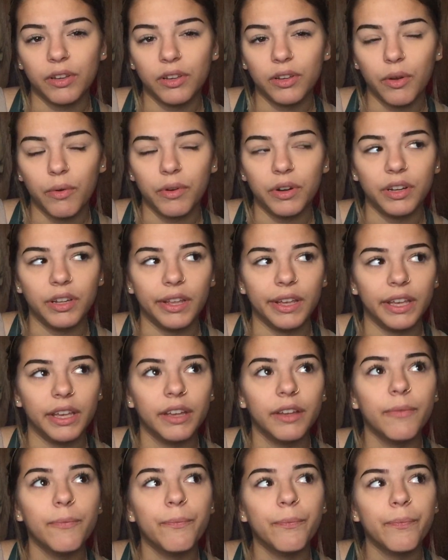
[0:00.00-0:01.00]
going, like,
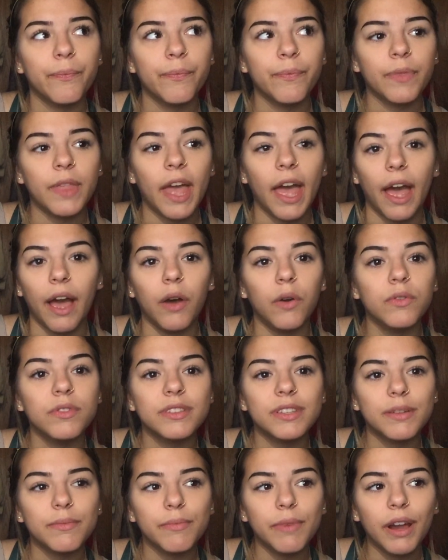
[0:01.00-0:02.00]
out
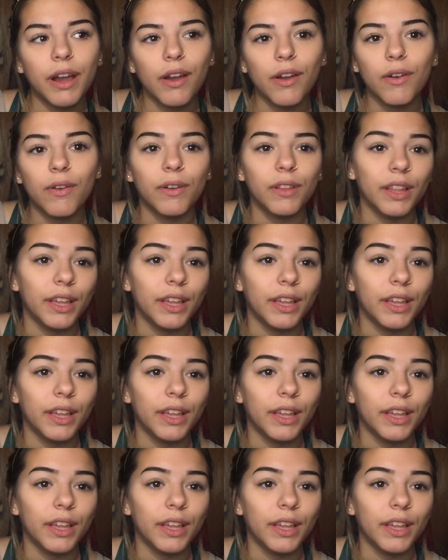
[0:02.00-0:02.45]
somewhere or,